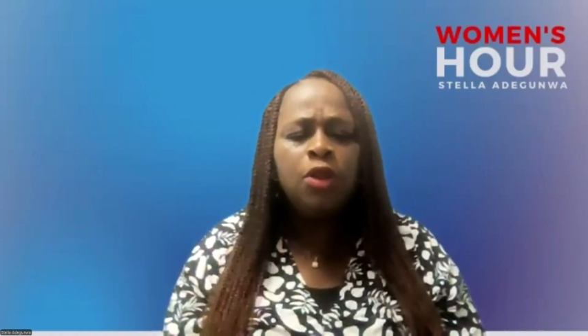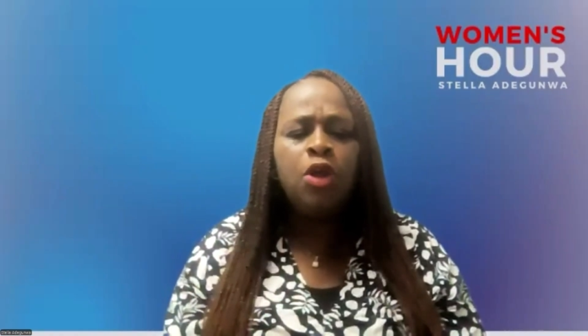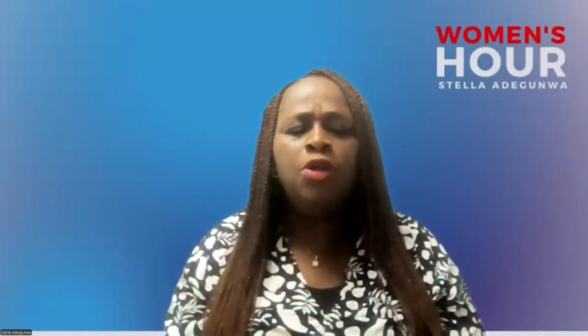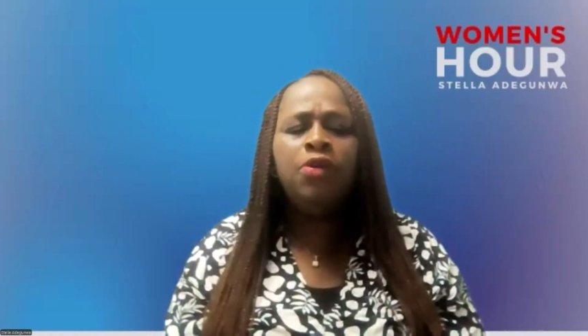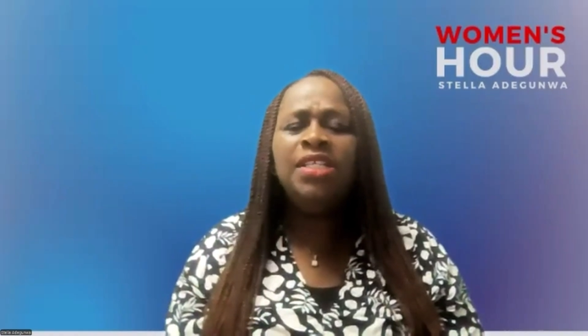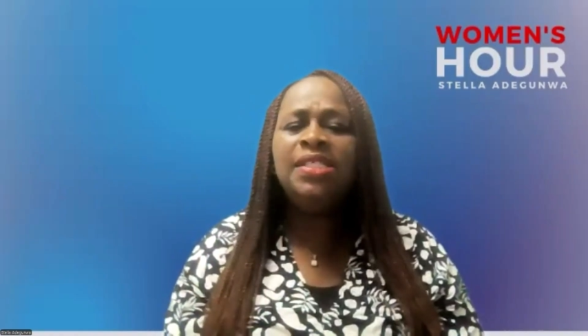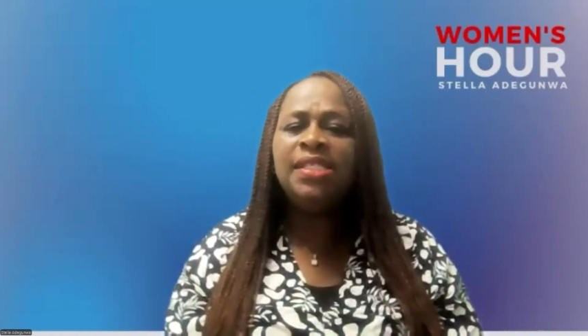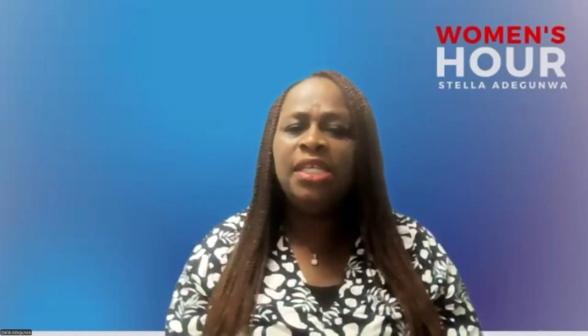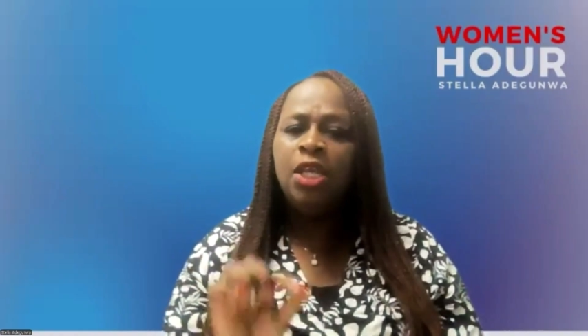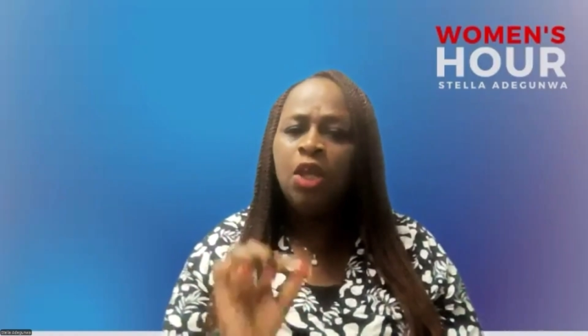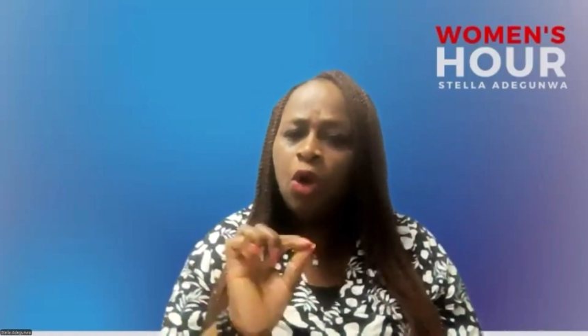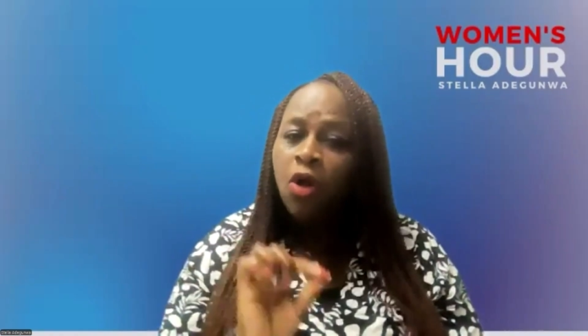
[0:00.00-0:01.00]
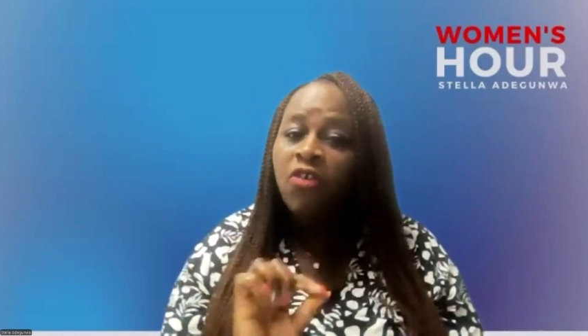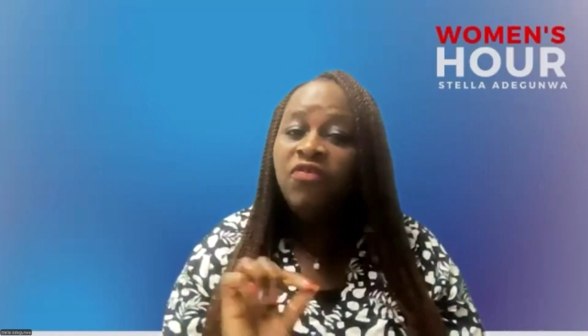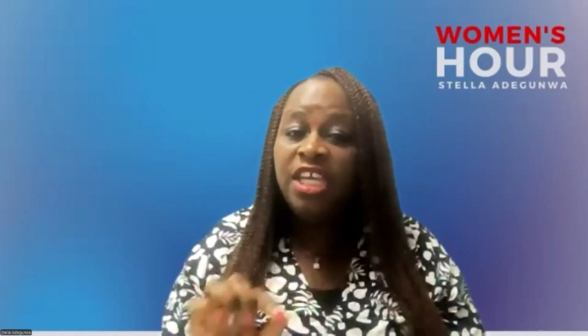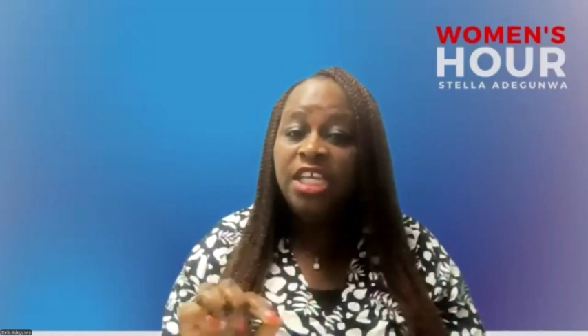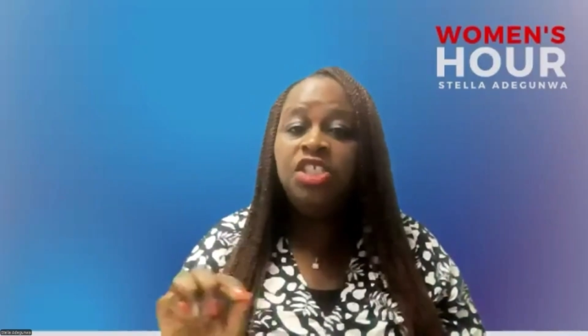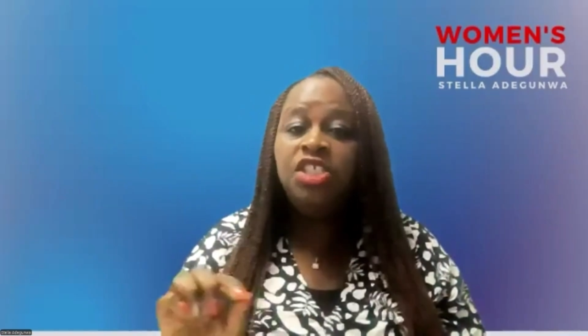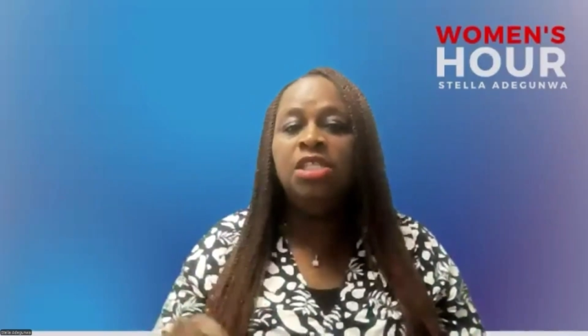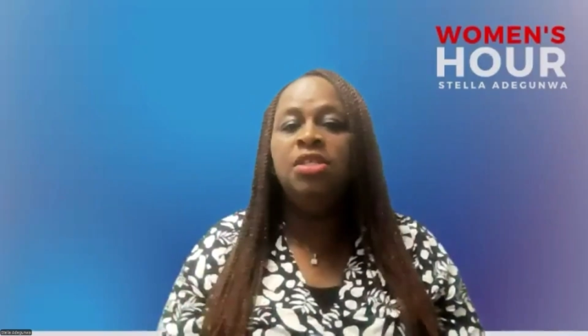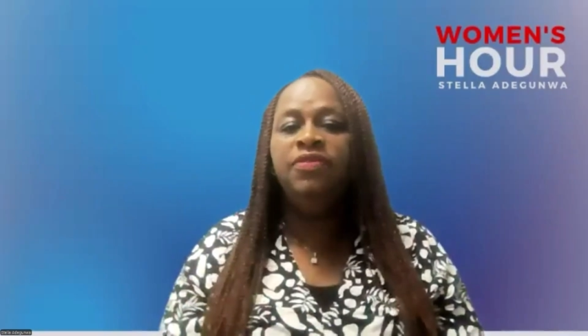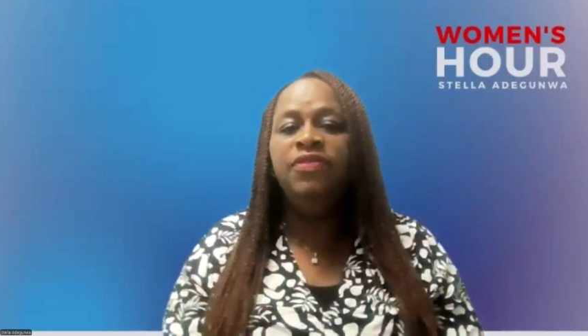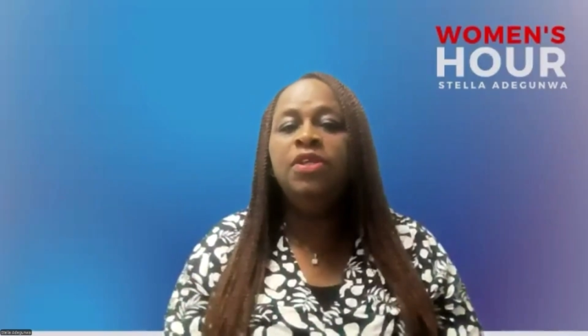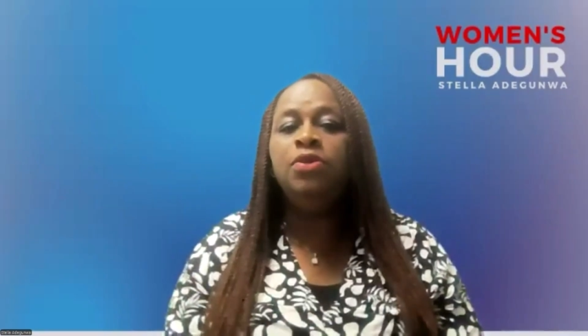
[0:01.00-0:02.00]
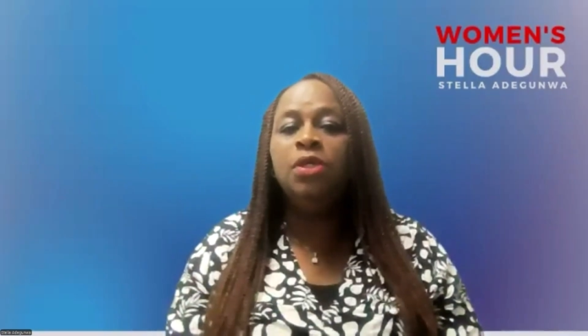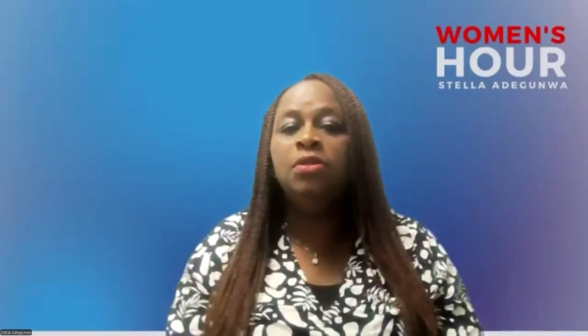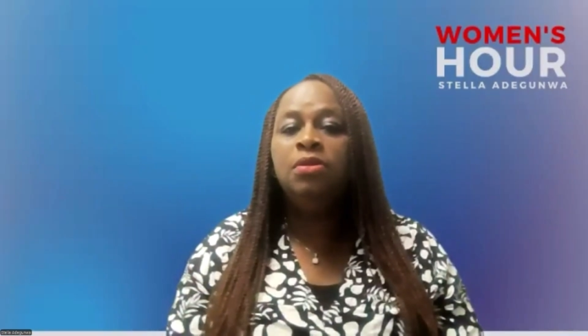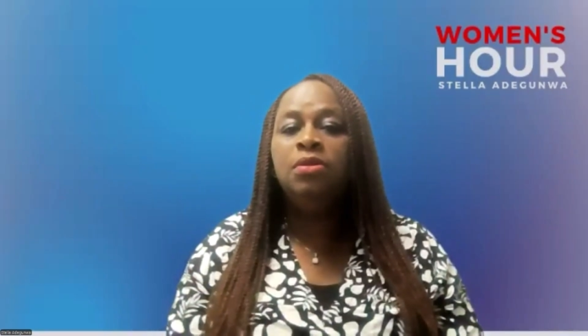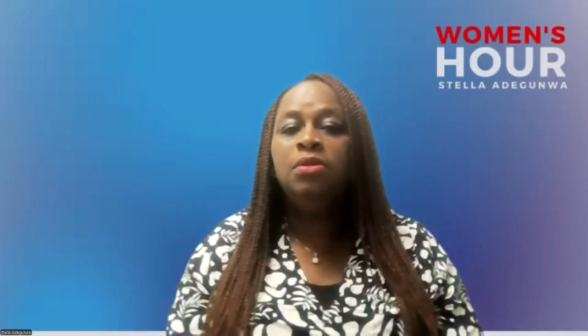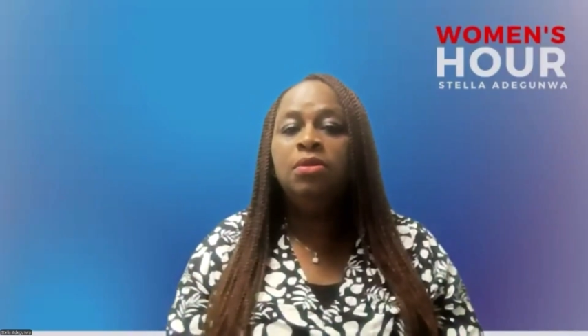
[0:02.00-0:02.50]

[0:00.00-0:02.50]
currency of each individual.